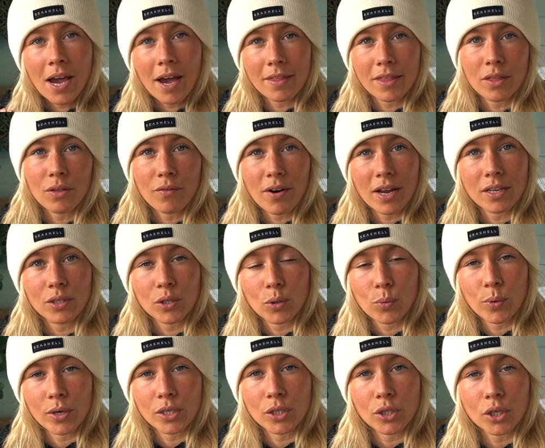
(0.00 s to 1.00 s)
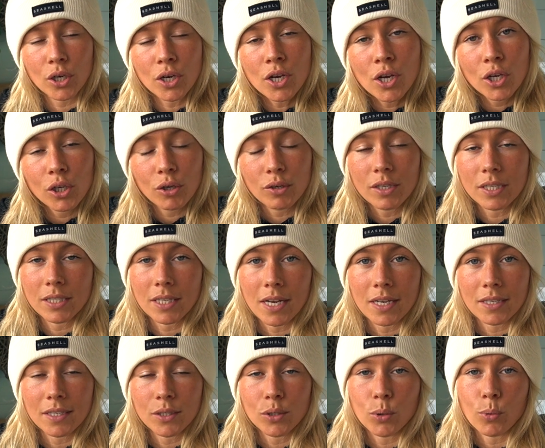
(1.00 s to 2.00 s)
and then the rest of the winter you
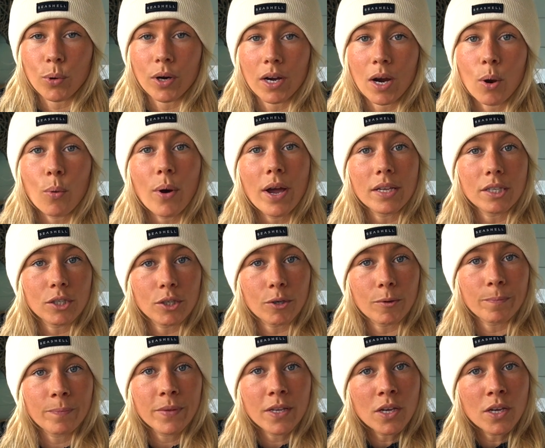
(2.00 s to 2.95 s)
decide to wear a wetsuit.